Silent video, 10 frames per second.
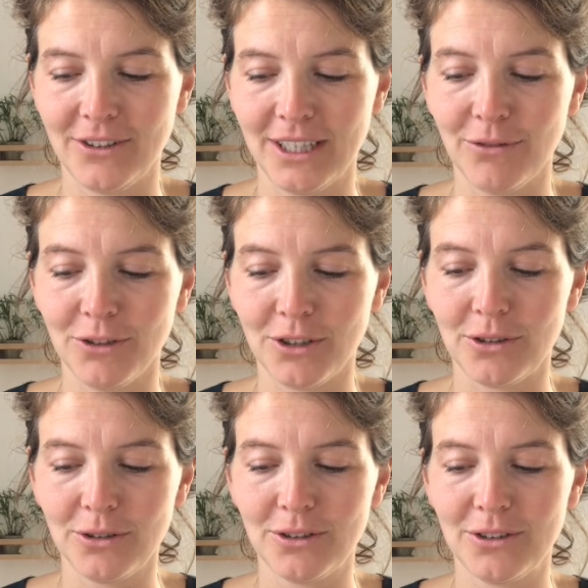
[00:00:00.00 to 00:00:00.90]

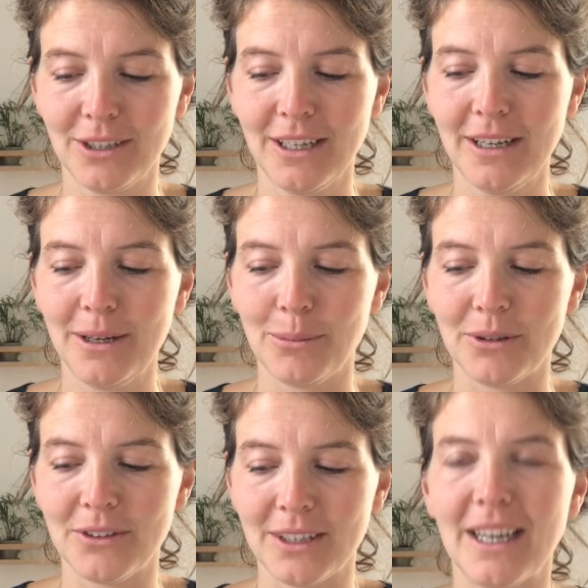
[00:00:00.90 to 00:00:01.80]
results,
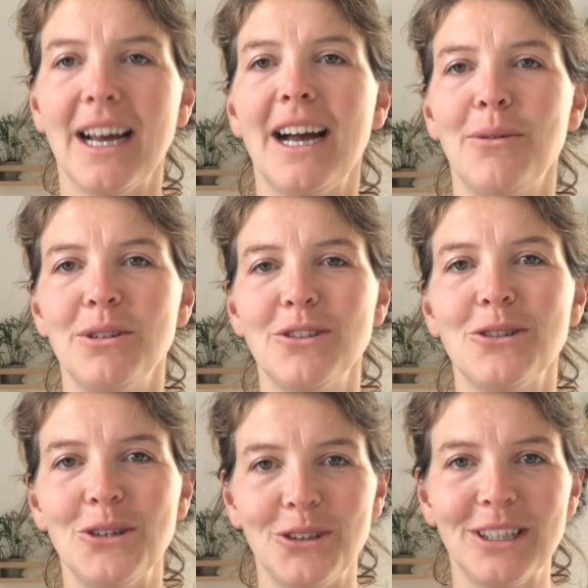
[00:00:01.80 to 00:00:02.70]
but I want to
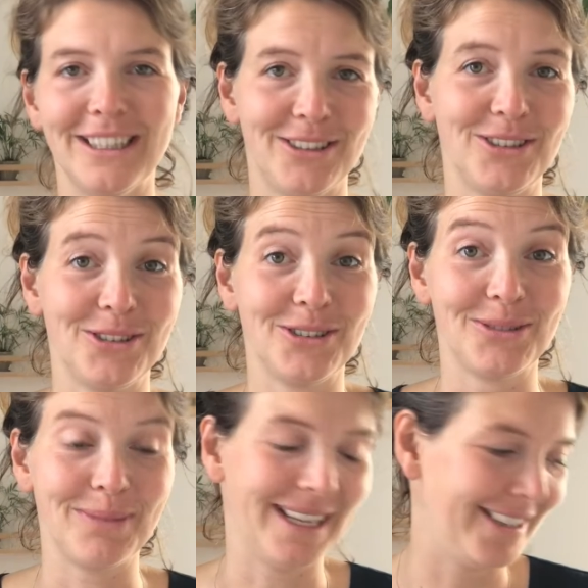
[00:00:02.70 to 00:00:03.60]
learn and to do it
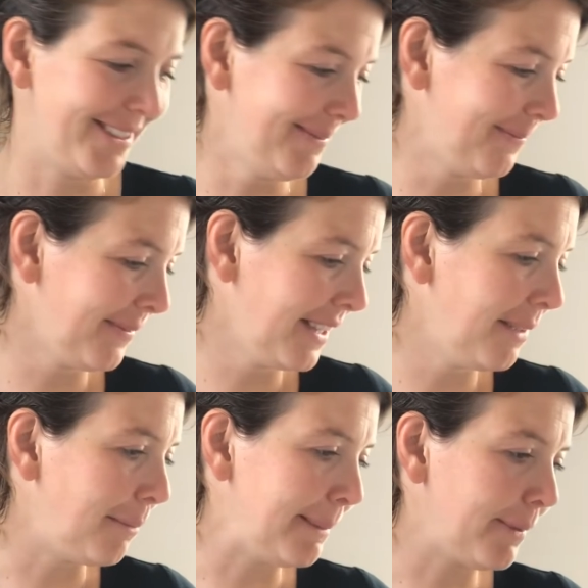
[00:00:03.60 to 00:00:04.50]
better.
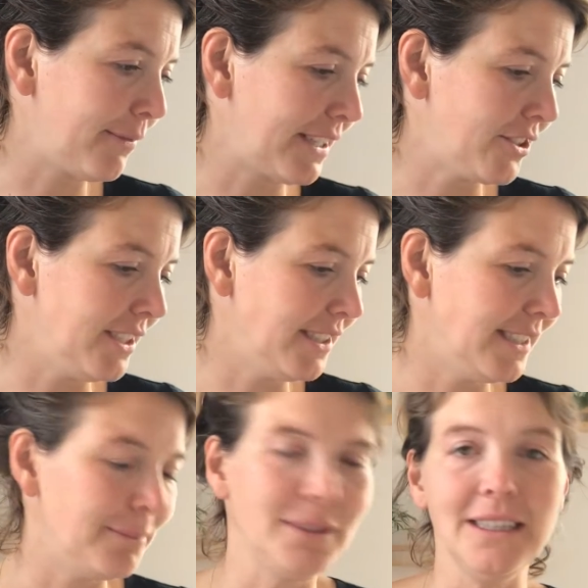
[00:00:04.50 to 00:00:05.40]
My perfectionist
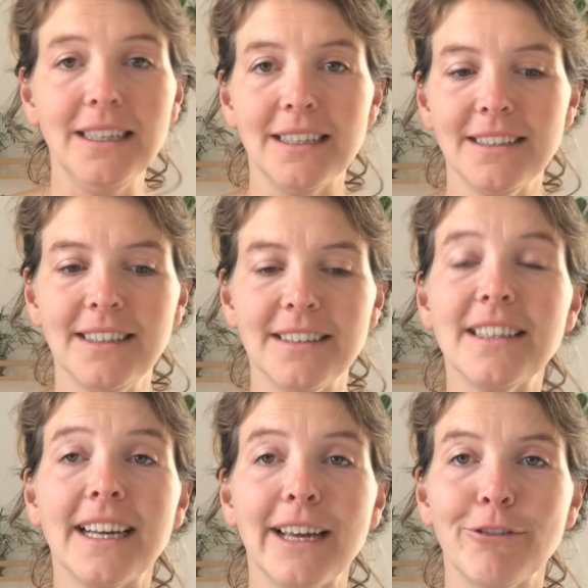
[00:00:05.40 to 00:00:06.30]
in me says
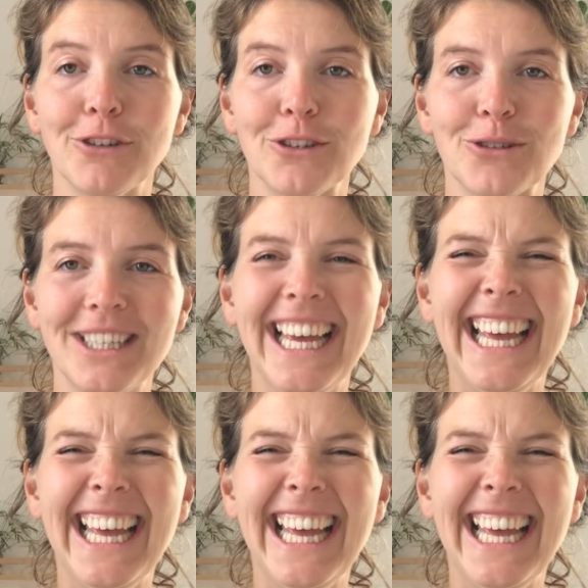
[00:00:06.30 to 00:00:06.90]
I have to do it.